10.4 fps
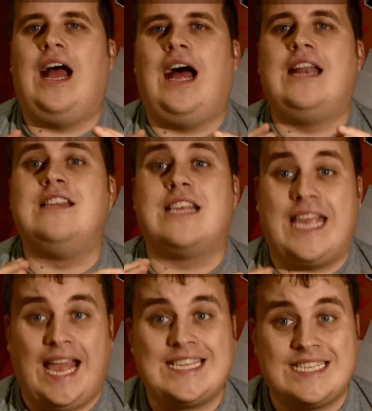And the
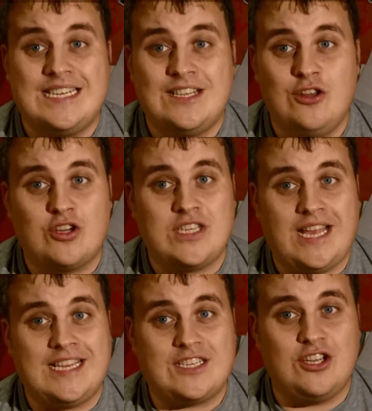cast looks
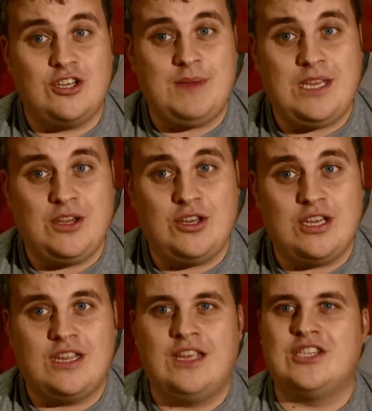like it's going to be good,
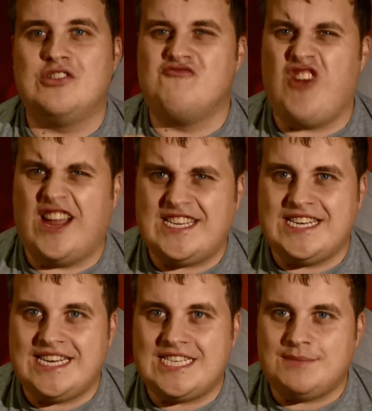so the writing
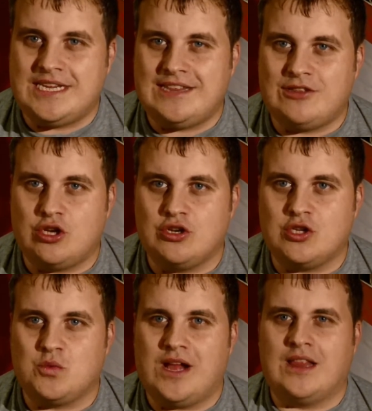needs to be good as
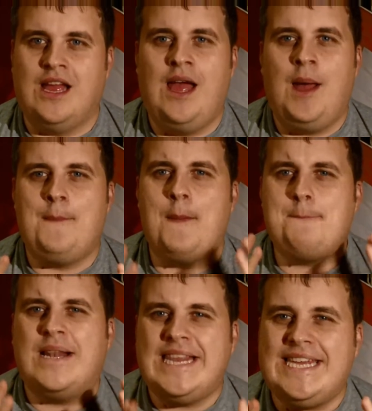well.
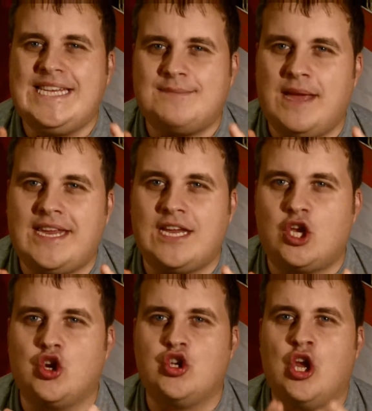Please make it
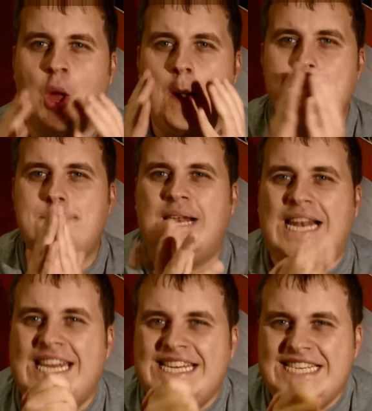good.
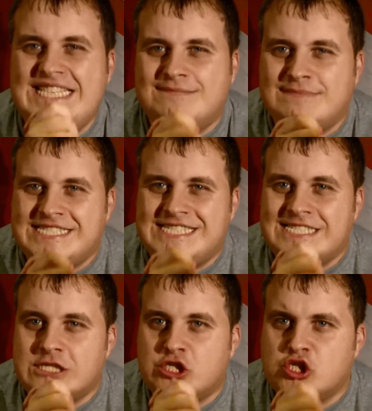Please make
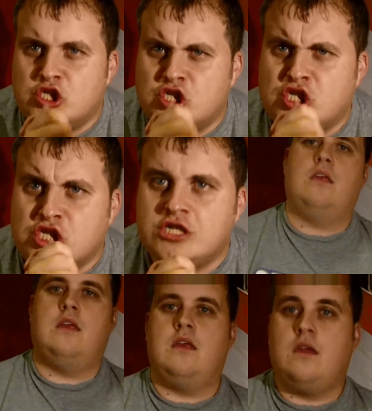it good.
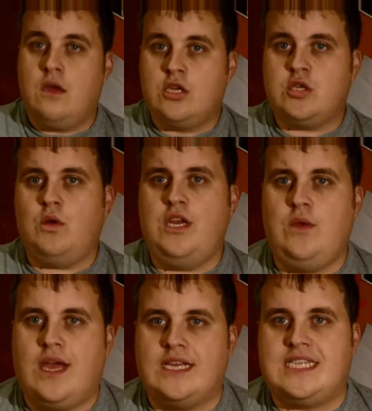So what do you
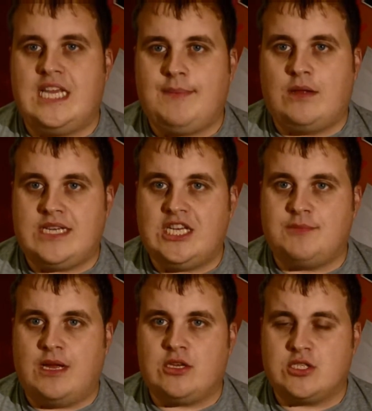guys think about
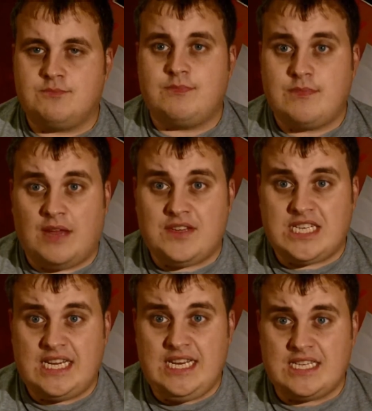Dangermouse? Have you
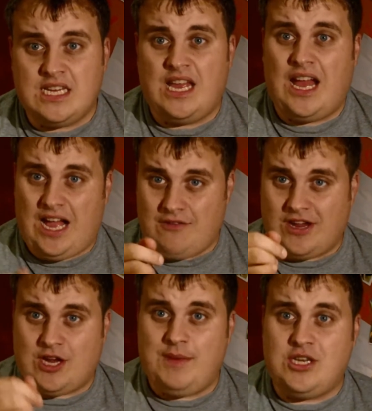seen it? I
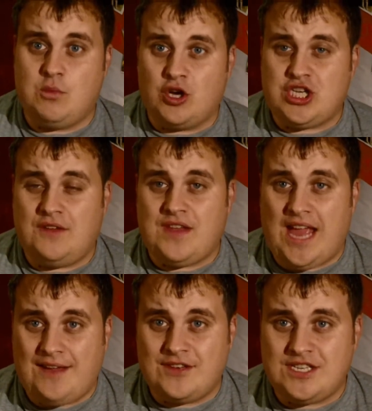recommend you watch it if you
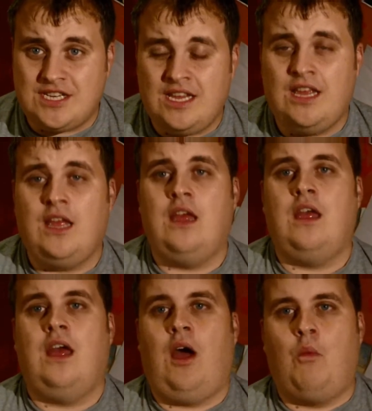haven't.
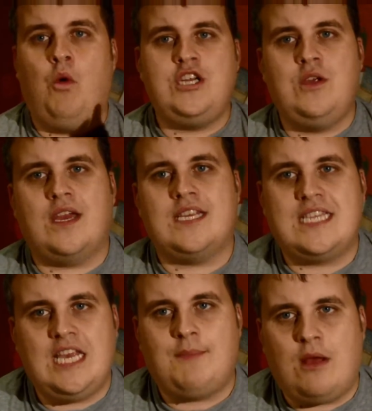And what do you guys
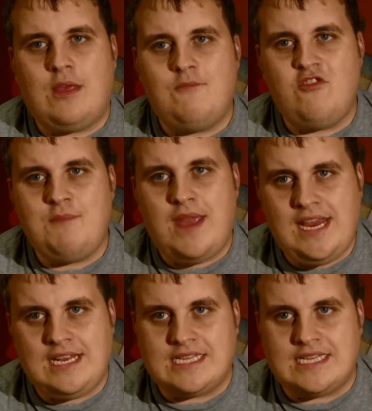think about them remaking